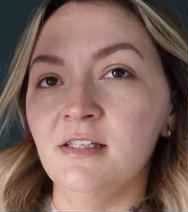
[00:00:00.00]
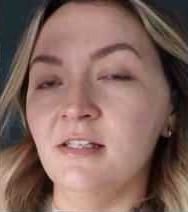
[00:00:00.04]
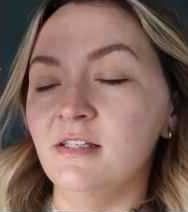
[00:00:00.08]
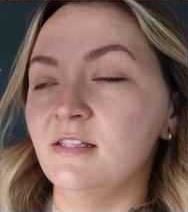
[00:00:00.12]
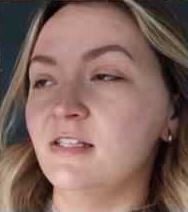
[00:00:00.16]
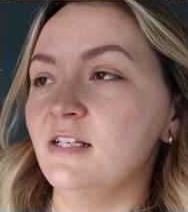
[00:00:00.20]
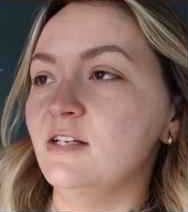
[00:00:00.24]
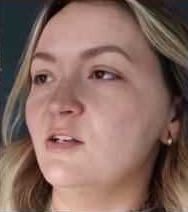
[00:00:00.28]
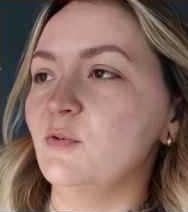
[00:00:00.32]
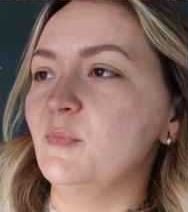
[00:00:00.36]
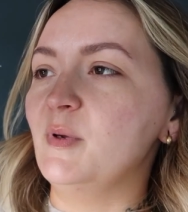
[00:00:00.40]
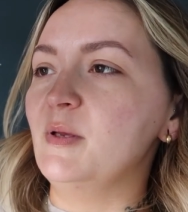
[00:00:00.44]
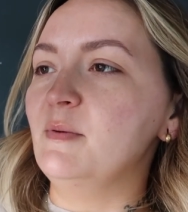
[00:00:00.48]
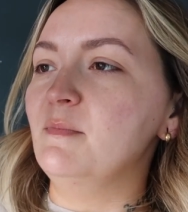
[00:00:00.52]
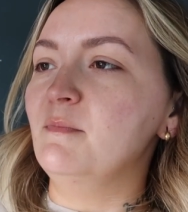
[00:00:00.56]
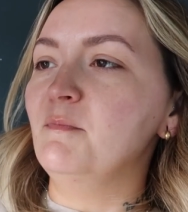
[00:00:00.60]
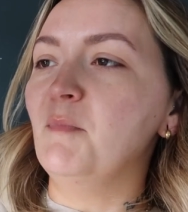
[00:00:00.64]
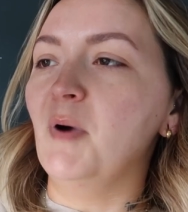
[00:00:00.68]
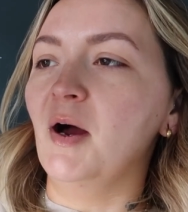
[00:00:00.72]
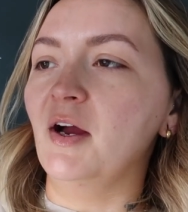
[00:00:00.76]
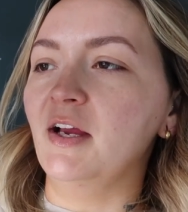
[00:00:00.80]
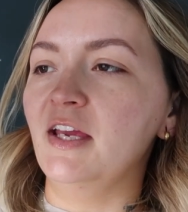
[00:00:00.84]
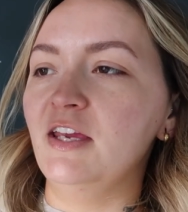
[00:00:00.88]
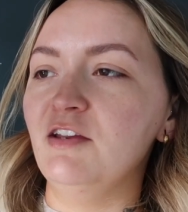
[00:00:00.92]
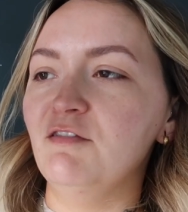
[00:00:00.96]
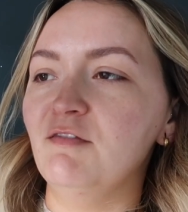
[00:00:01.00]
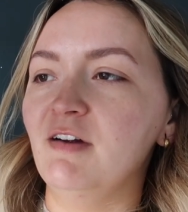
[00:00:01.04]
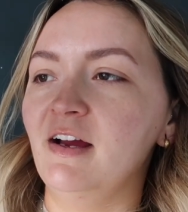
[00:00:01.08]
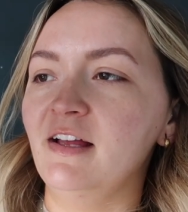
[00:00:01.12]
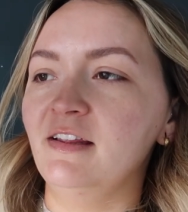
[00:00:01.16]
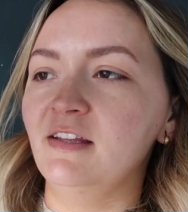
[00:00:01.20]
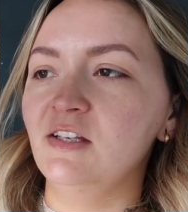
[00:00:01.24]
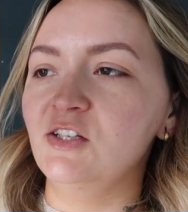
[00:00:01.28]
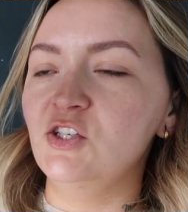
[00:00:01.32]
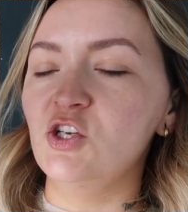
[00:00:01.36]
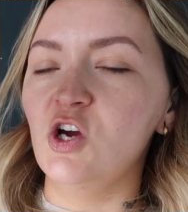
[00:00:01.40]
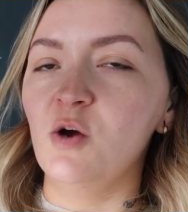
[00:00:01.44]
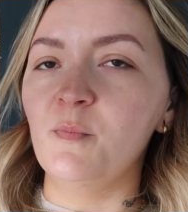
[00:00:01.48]
It's a little bit mucky
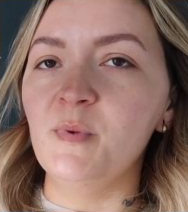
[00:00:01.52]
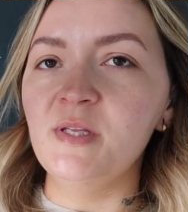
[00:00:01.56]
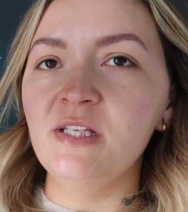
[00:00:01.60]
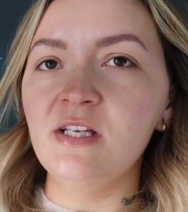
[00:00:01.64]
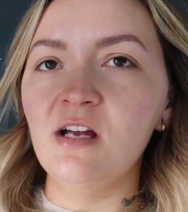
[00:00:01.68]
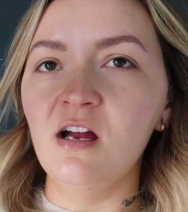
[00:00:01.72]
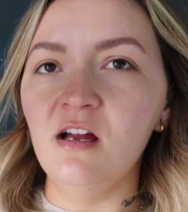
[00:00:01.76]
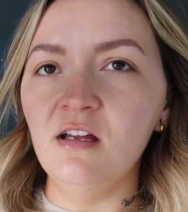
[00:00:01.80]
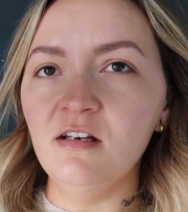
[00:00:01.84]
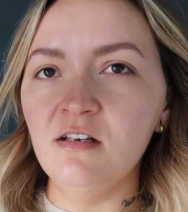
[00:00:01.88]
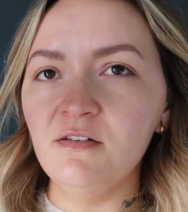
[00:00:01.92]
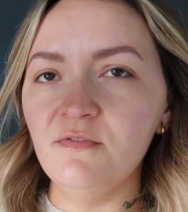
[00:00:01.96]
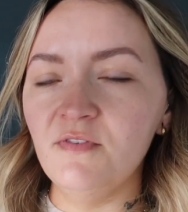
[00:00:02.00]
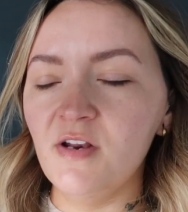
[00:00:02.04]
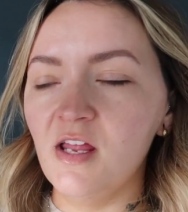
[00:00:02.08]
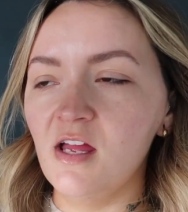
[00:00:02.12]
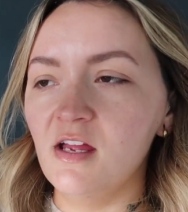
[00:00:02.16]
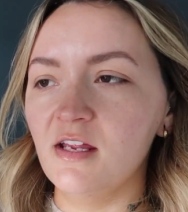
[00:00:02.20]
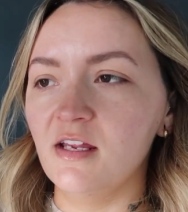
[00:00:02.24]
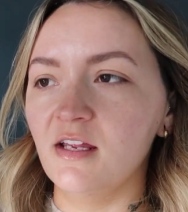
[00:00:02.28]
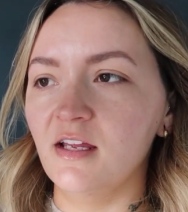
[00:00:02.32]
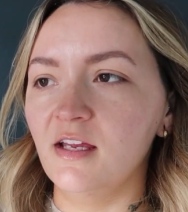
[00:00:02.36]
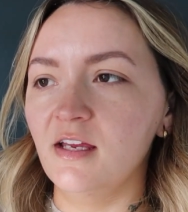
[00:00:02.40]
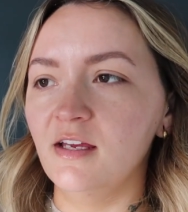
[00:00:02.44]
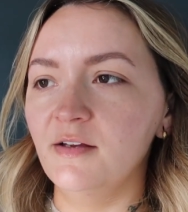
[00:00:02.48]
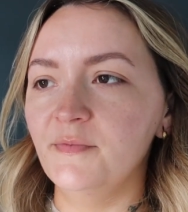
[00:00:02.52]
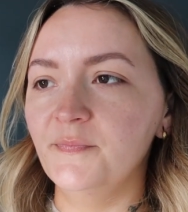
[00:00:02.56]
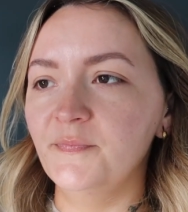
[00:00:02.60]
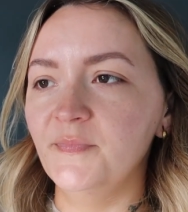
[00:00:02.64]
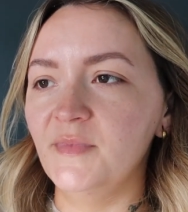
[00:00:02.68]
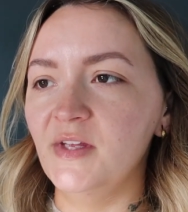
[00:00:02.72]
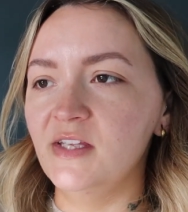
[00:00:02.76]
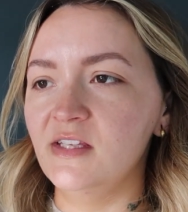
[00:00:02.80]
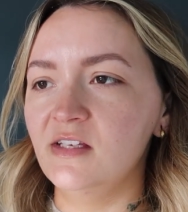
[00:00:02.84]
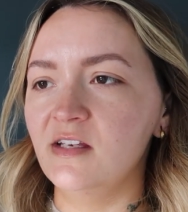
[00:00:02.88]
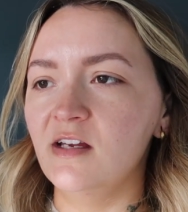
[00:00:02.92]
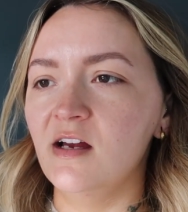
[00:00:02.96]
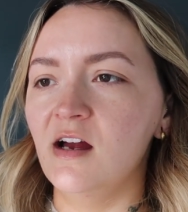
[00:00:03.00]
around the top. It's kind of like,
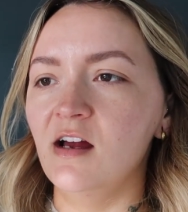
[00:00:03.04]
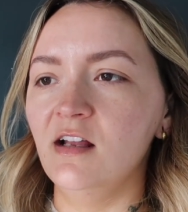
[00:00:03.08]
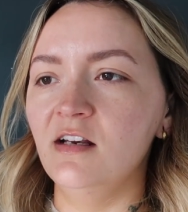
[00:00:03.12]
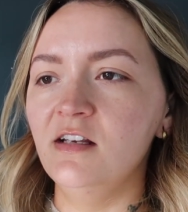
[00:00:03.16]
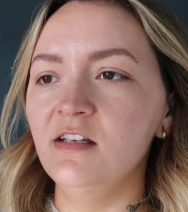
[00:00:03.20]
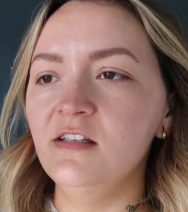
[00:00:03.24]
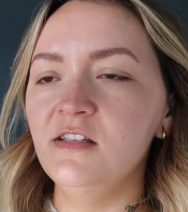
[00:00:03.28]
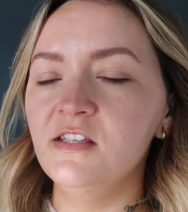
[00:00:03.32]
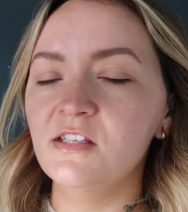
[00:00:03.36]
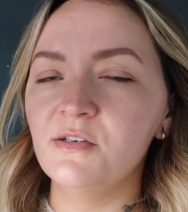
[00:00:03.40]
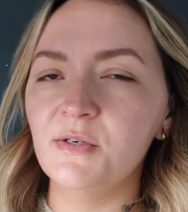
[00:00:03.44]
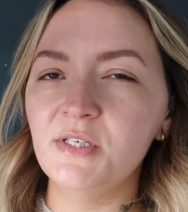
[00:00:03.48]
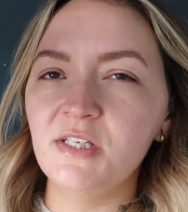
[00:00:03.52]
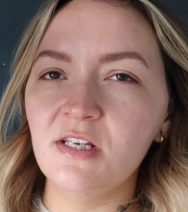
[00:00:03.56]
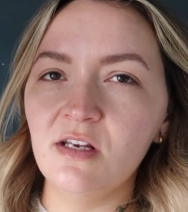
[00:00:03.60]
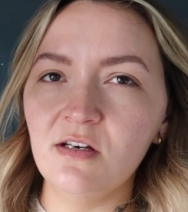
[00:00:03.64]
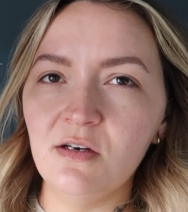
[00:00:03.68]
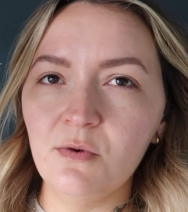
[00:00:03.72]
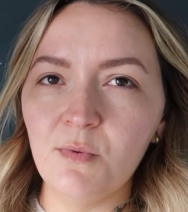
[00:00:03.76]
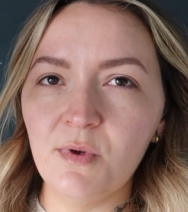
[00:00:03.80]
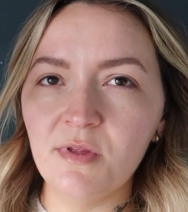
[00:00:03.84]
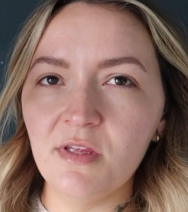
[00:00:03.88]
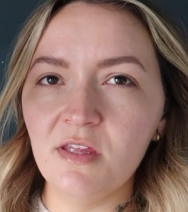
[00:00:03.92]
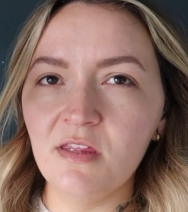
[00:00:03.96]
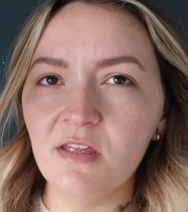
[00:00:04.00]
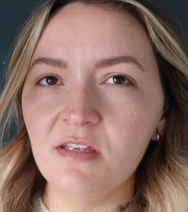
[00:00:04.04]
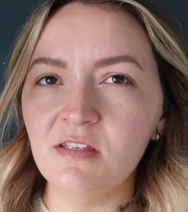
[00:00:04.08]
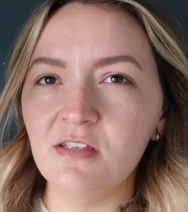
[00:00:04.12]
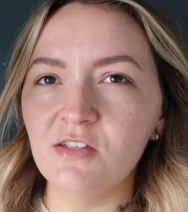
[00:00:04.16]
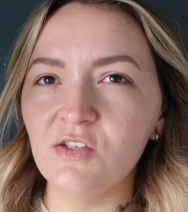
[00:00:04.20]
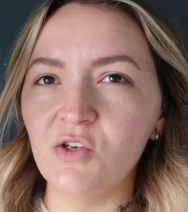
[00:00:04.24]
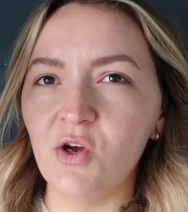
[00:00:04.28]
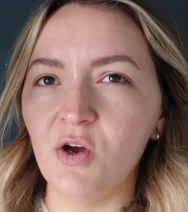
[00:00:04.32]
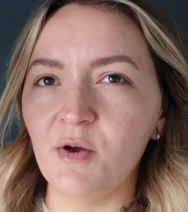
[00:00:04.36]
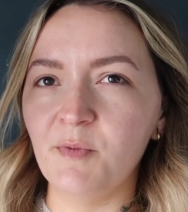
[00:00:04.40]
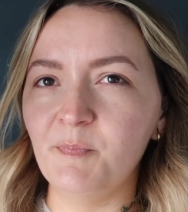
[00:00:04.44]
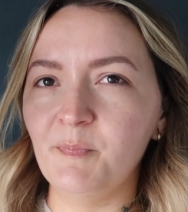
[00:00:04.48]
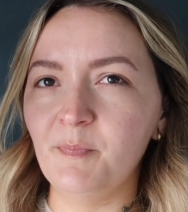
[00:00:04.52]
it's coloured, so I don't know whether this has
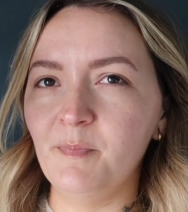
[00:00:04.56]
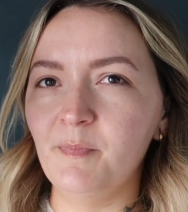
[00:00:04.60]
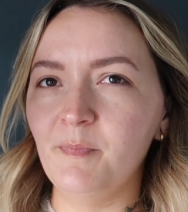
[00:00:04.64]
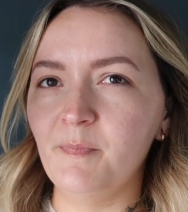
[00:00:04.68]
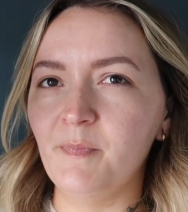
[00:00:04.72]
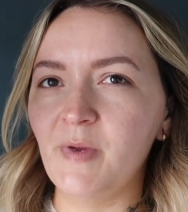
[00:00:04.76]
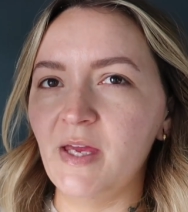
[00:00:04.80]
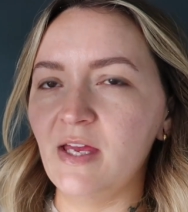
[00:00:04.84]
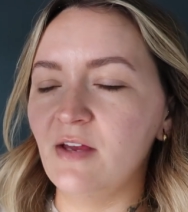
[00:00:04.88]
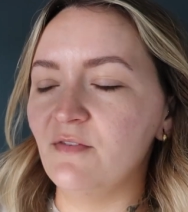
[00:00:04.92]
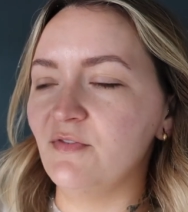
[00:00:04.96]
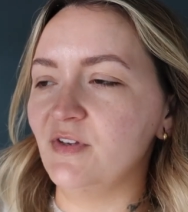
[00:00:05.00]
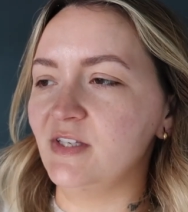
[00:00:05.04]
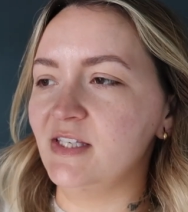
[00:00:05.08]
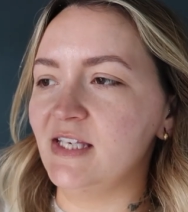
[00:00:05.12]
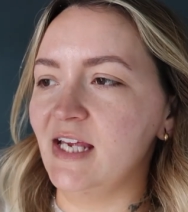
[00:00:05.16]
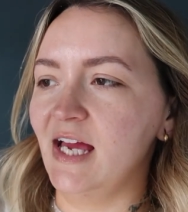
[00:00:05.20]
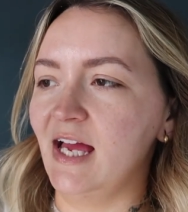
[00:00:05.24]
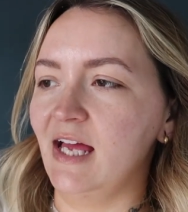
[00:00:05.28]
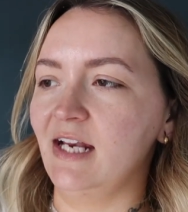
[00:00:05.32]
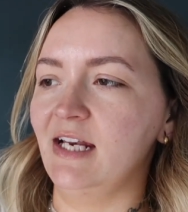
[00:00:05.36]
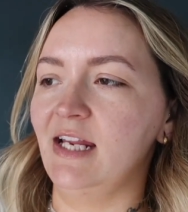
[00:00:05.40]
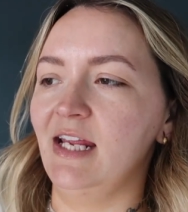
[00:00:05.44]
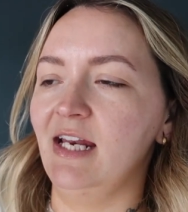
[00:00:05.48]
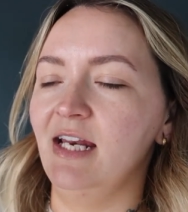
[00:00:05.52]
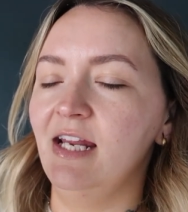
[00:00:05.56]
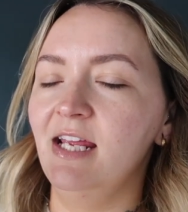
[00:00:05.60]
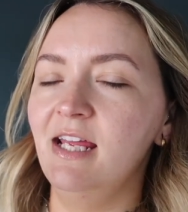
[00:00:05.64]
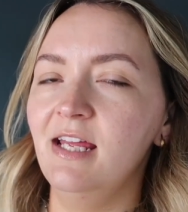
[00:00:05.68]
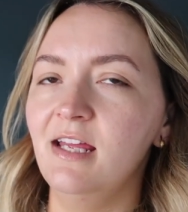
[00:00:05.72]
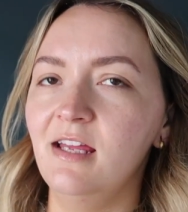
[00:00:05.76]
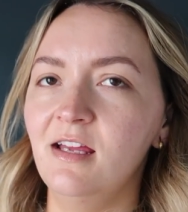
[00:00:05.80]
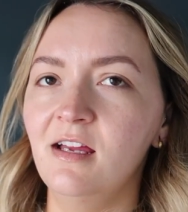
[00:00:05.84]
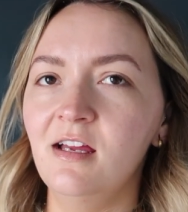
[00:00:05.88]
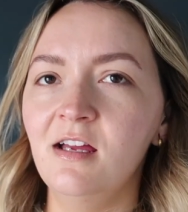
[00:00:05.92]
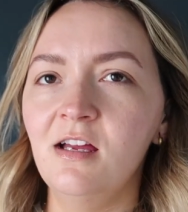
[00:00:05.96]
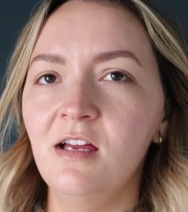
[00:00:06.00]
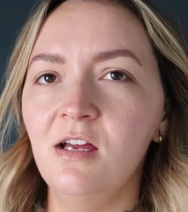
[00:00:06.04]
got a bit of a tan in
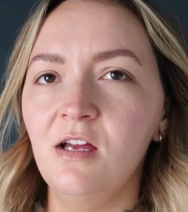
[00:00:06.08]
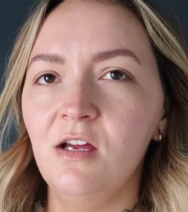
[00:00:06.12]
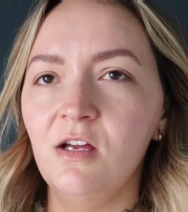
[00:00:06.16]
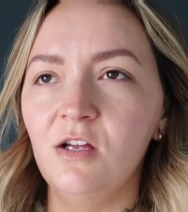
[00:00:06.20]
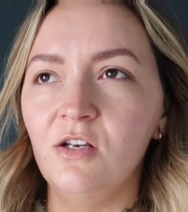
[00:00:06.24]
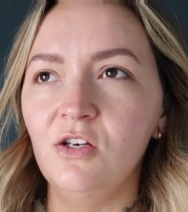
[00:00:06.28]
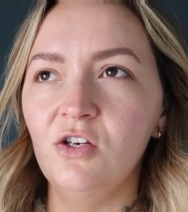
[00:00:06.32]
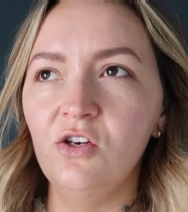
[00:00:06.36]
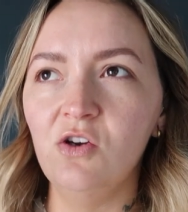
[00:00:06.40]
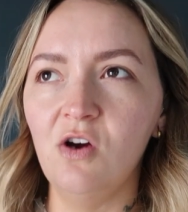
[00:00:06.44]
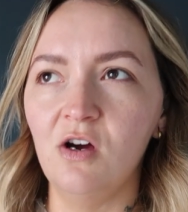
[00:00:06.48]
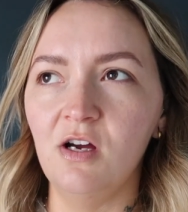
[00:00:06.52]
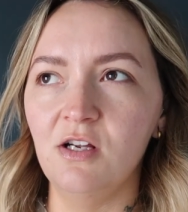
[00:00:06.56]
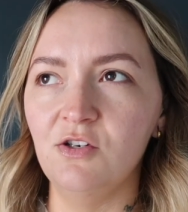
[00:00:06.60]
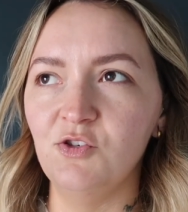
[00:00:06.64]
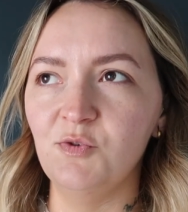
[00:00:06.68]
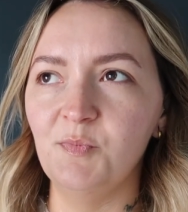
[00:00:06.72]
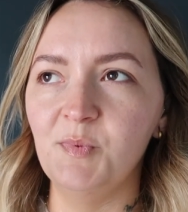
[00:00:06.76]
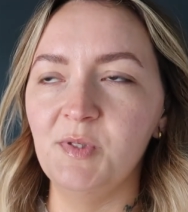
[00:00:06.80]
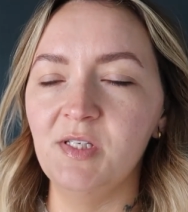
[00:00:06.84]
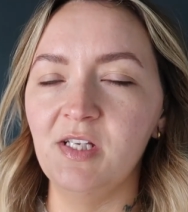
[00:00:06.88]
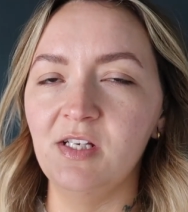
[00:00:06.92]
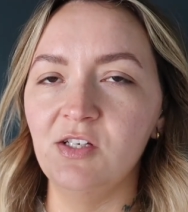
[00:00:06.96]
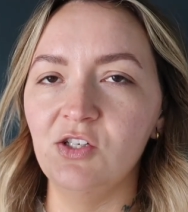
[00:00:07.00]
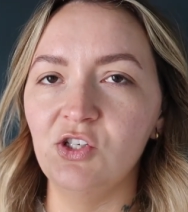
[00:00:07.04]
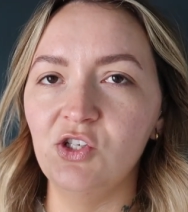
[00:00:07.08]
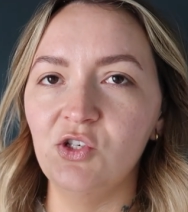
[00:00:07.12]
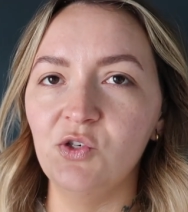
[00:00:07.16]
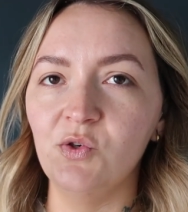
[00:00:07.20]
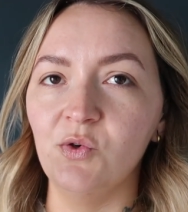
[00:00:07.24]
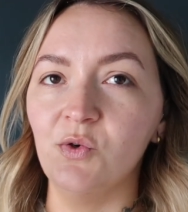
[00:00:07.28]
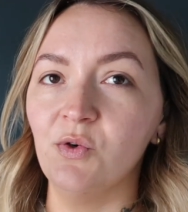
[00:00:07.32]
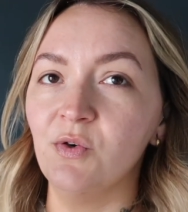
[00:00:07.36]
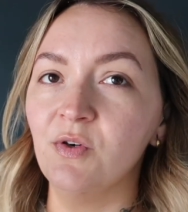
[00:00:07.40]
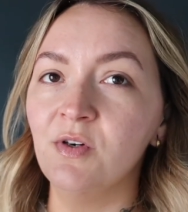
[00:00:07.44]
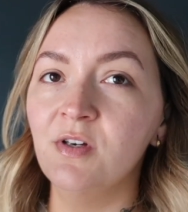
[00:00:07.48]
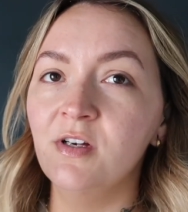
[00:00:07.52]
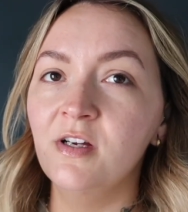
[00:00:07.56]
it. Not 100%
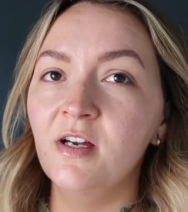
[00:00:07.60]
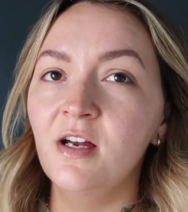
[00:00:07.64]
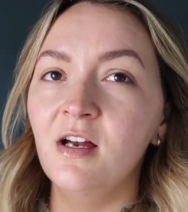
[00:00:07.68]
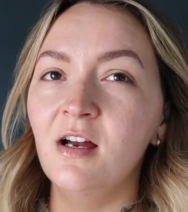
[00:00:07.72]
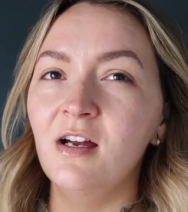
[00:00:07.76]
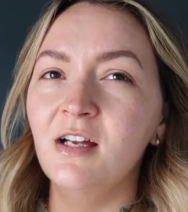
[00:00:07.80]
sure.